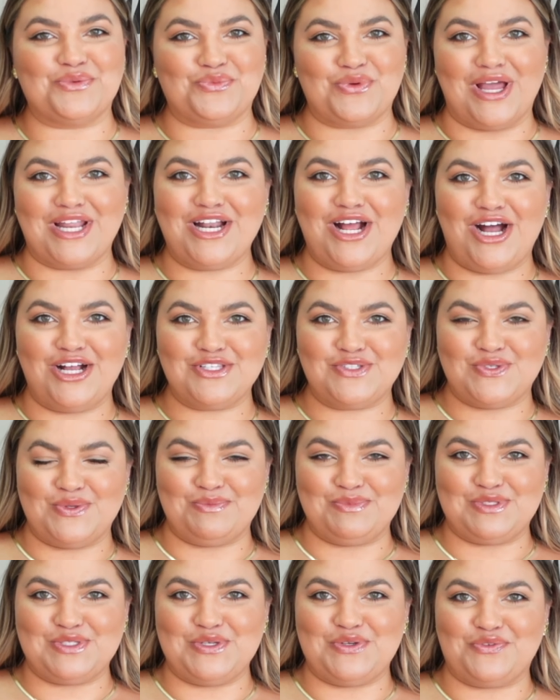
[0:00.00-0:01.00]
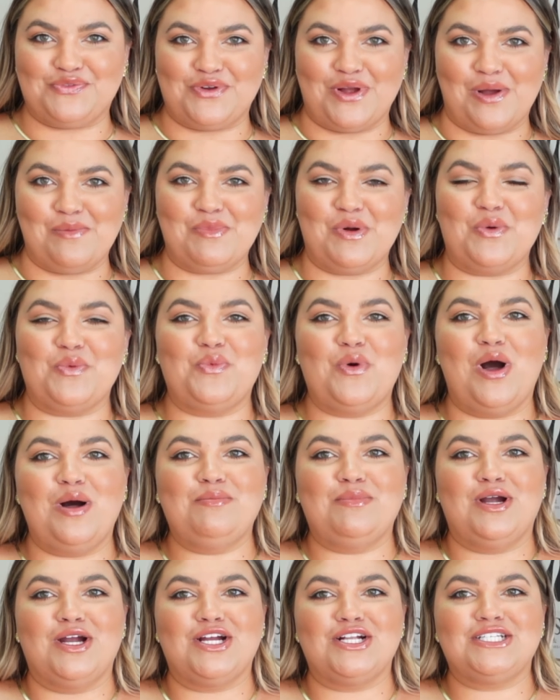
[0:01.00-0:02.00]
red hot swimsuit from
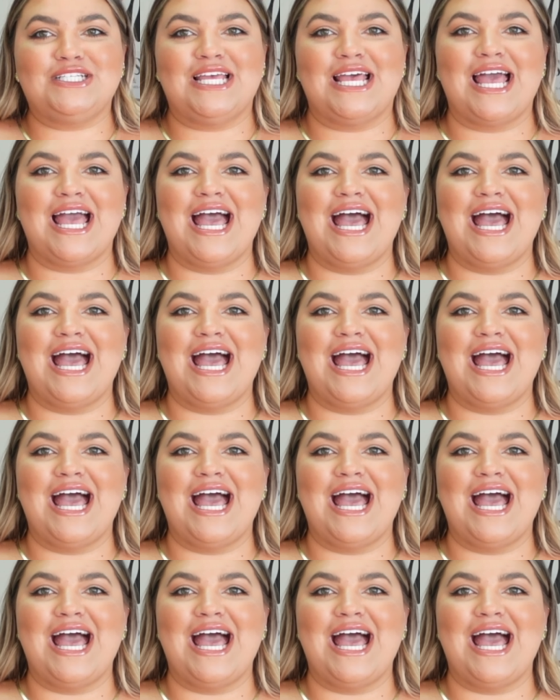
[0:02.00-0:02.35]
Walmart.